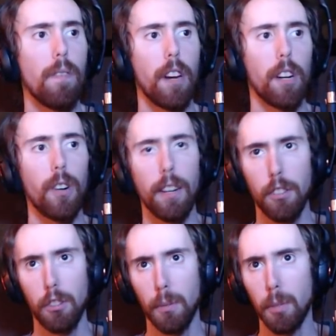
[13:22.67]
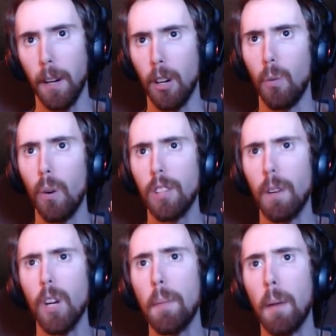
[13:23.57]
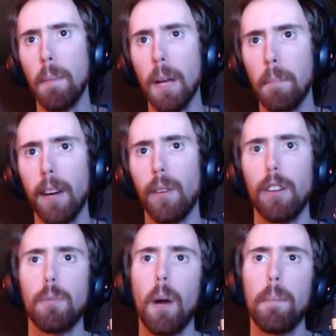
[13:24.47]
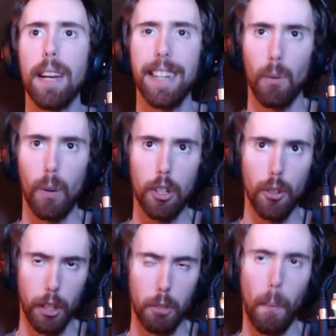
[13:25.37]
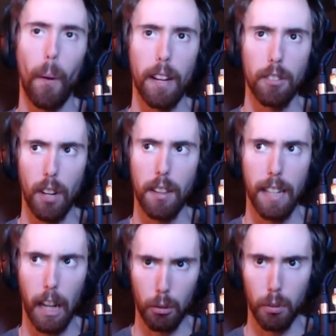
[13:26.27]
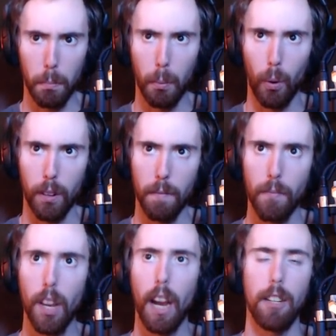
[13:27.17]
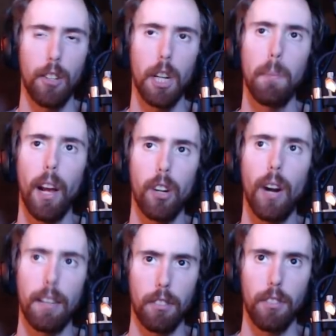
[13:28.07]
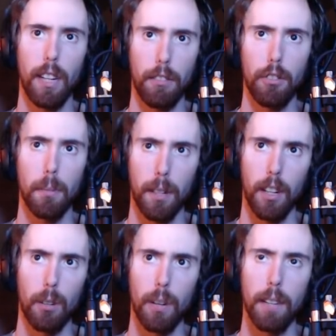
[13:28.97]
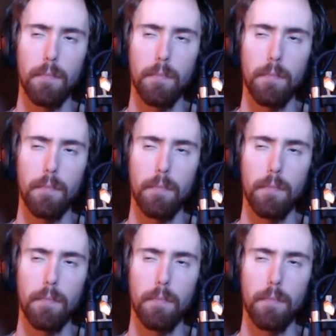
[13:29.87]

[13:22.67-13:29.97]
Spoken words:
Classic is so much better. Well, it's not really about it being better. It's about being the original experience, and I think that's what's important. And you're going to play on classic settings, too, McConnell, right?